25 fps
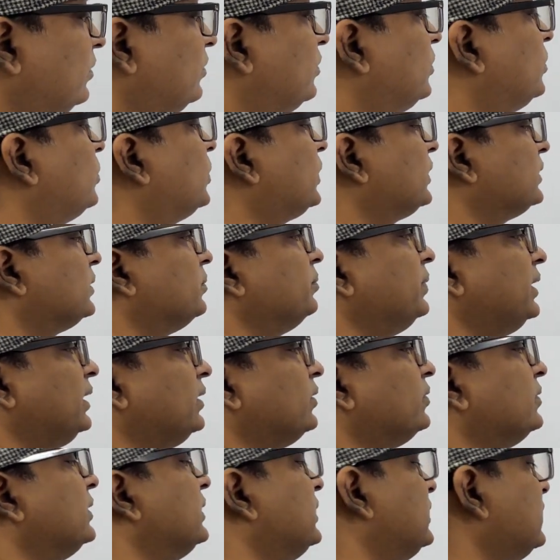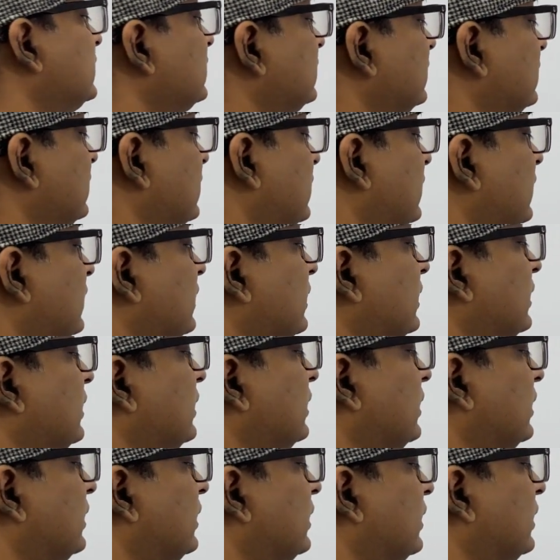What is the meaning of this?
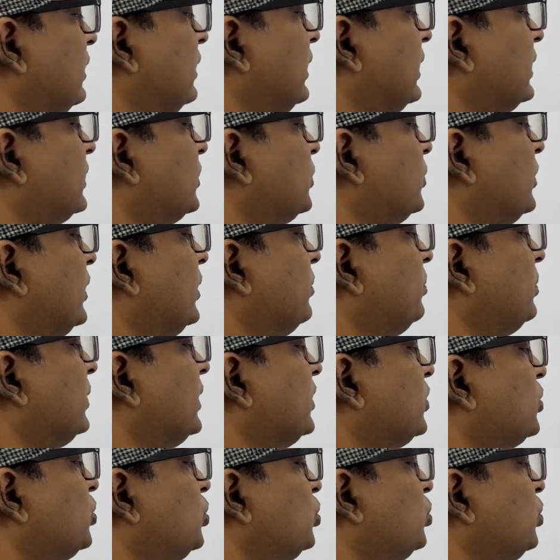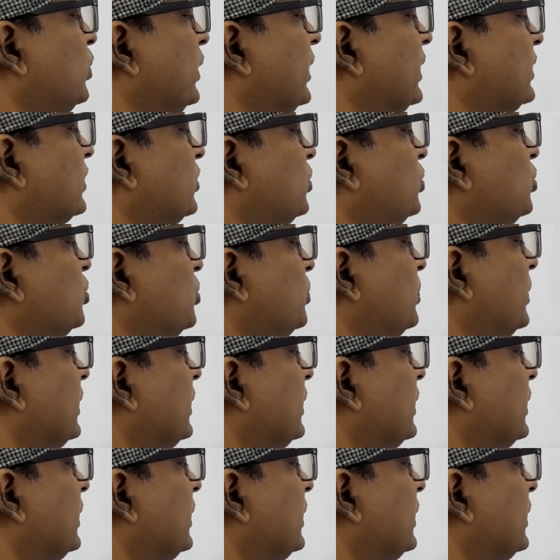x1 plus 2, x2